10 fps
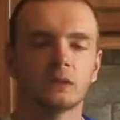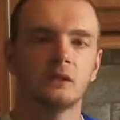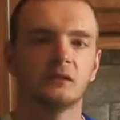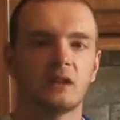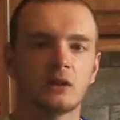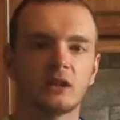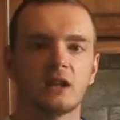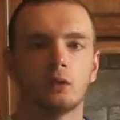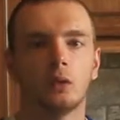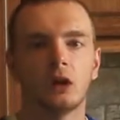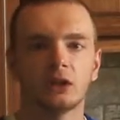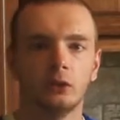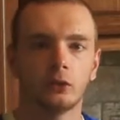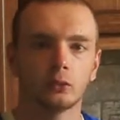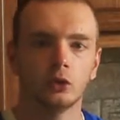So that'll kind of walk
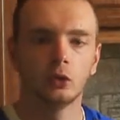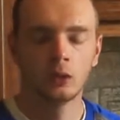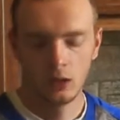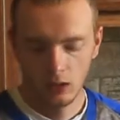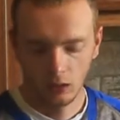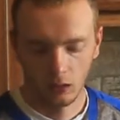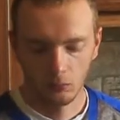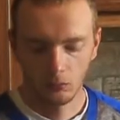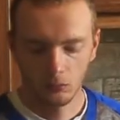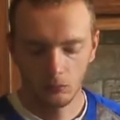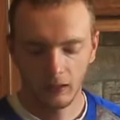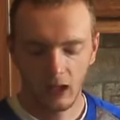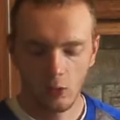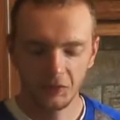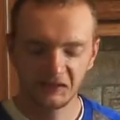you through
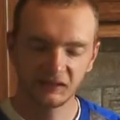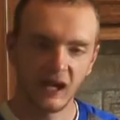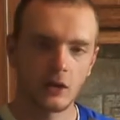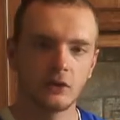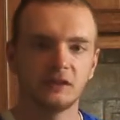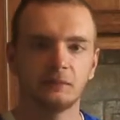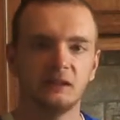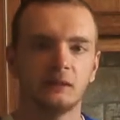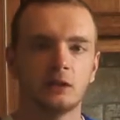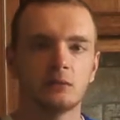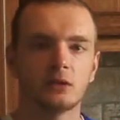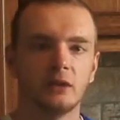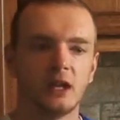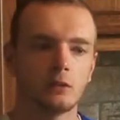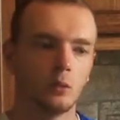how we scouted this piece of public
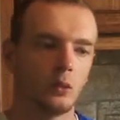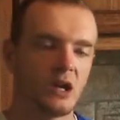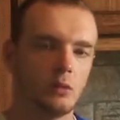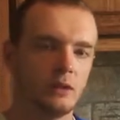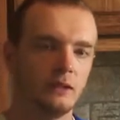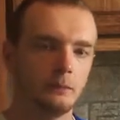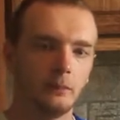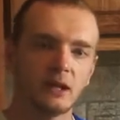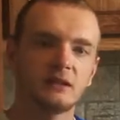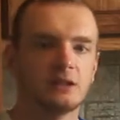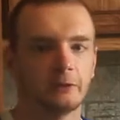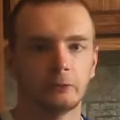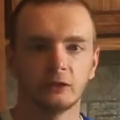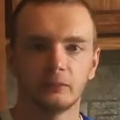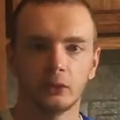land, why we picked it in the
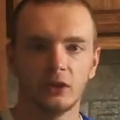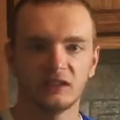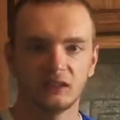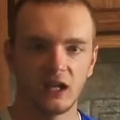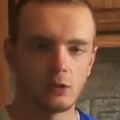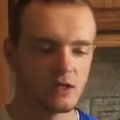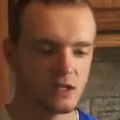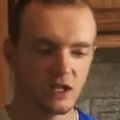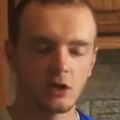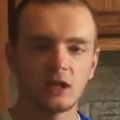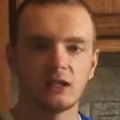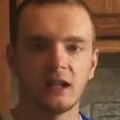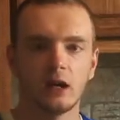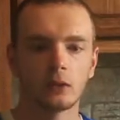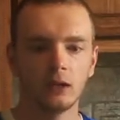first place, how we narrowed it
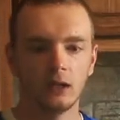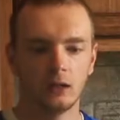down,